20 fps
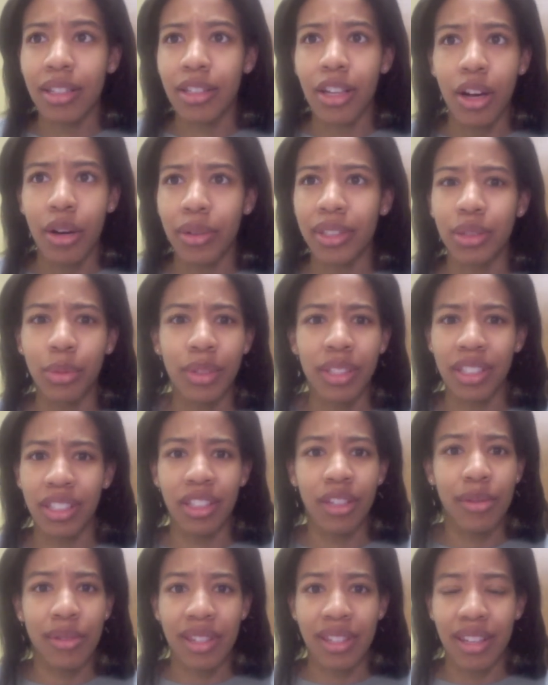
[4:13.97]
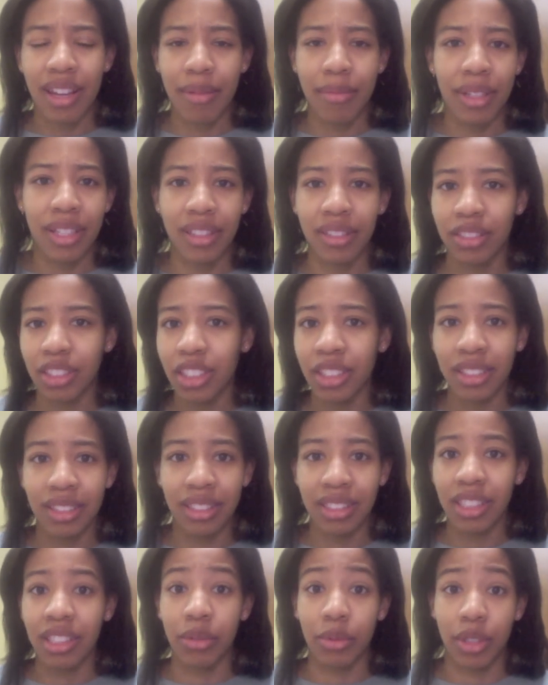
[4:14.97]
No, it's Whitney Houston. I mean, she can
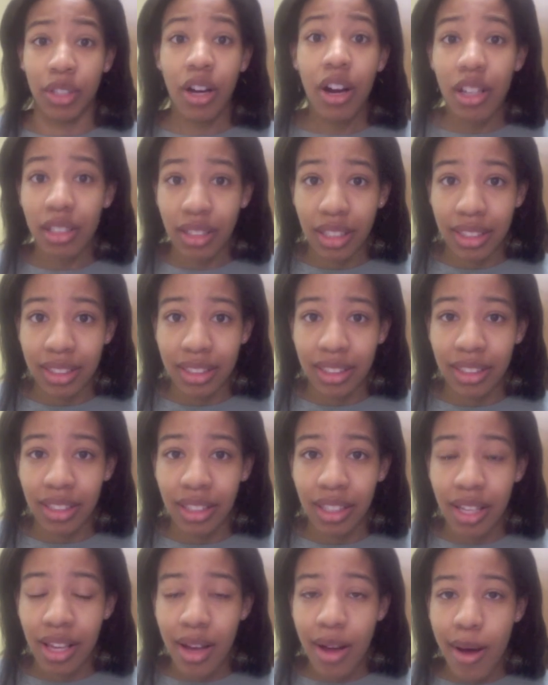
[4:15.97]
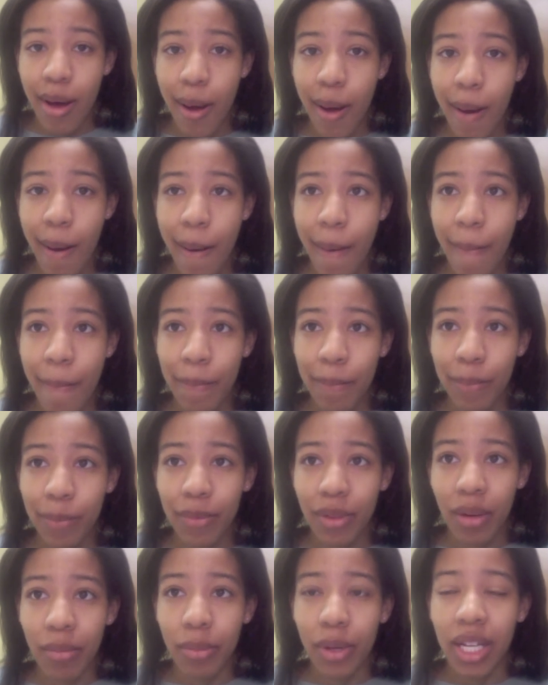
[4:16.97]
sing regardless.
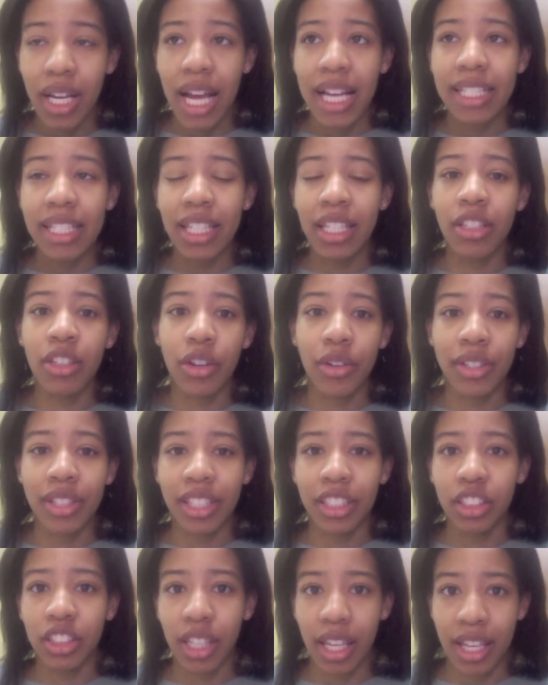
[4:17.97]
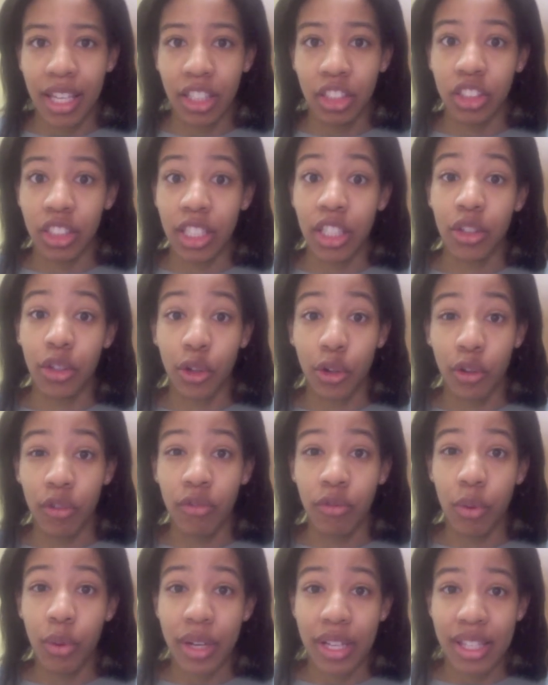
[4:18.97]
But I did notice a change in her
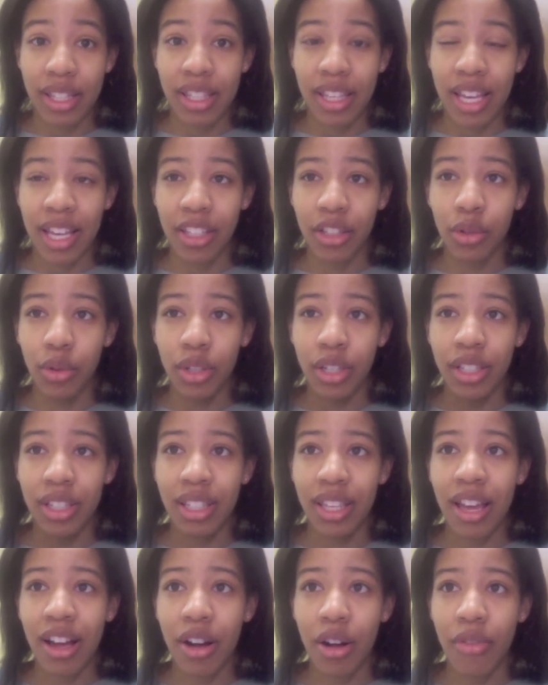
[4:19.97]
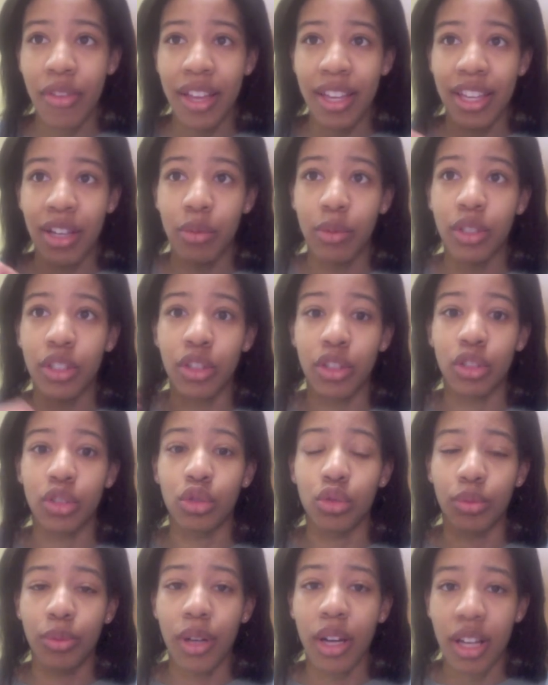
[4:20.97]
voice, and you could tell that it was the
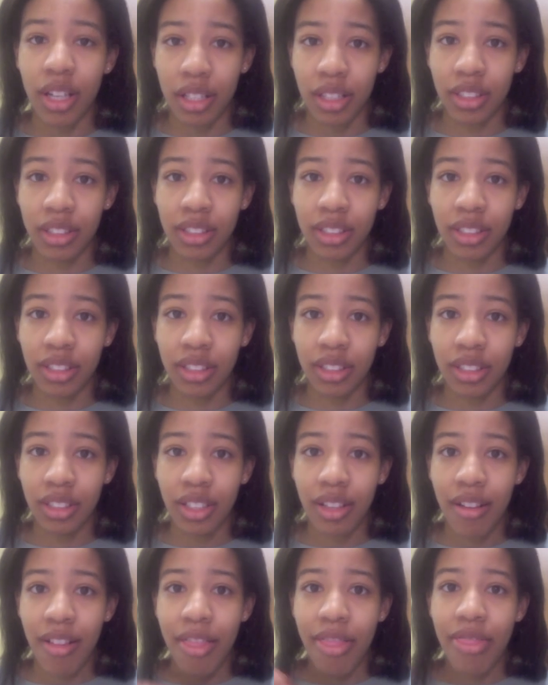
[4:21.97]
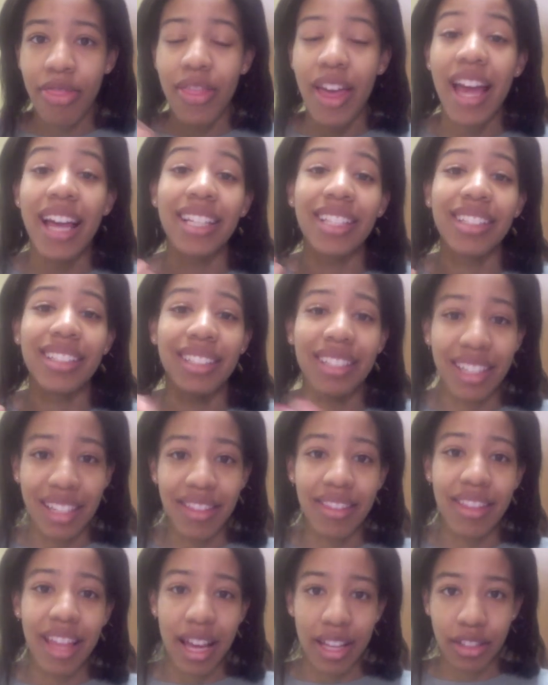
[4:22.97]
drugs that
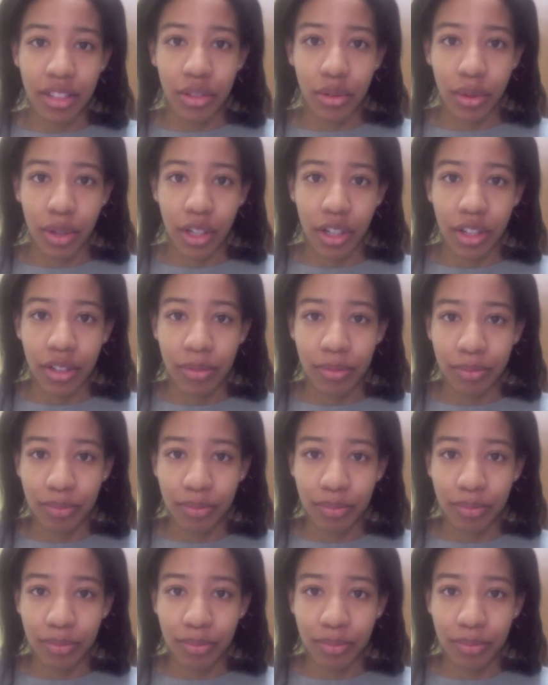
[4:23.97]
did that to her.